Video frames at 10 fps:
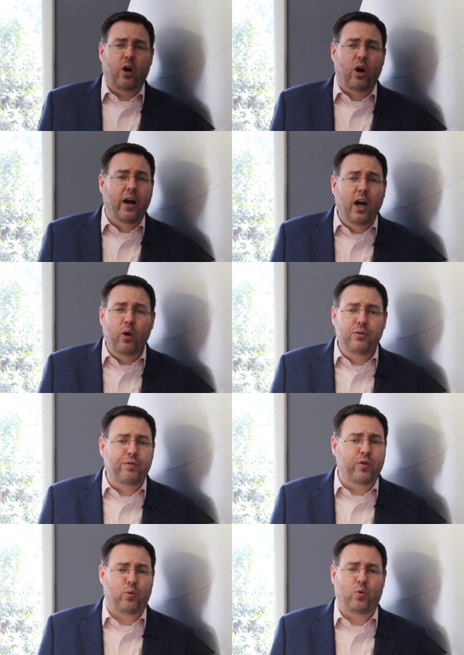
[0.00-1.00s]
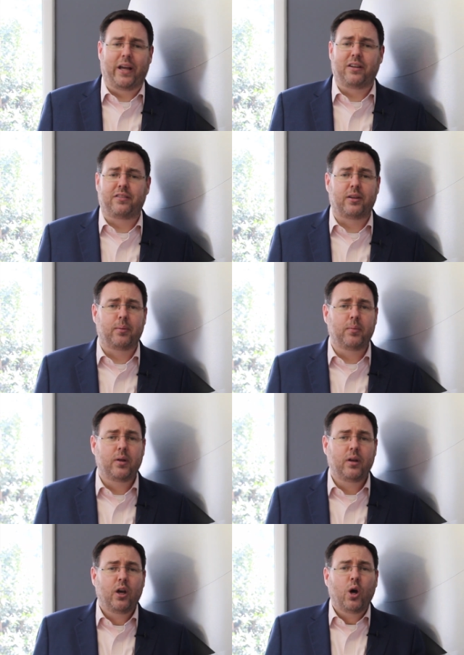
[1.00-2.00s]
are held for ransom,
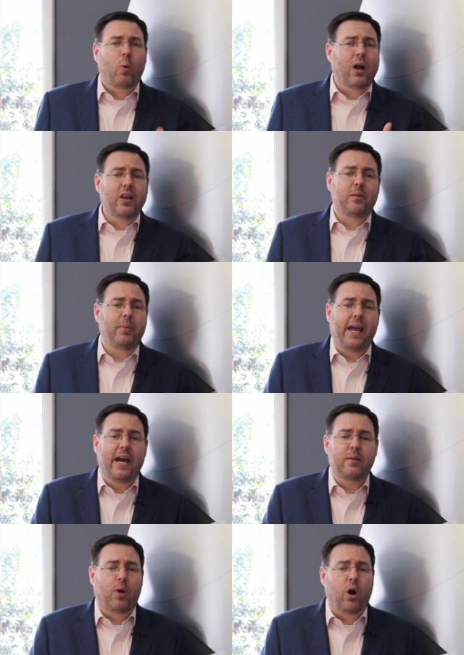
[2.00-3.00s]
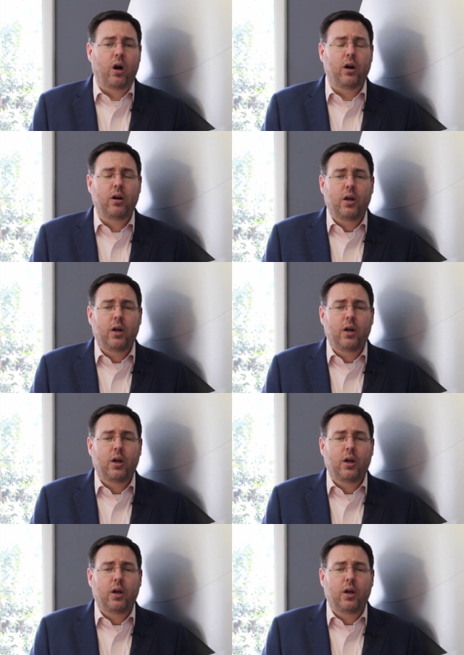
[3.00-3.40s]
while in Myanmar,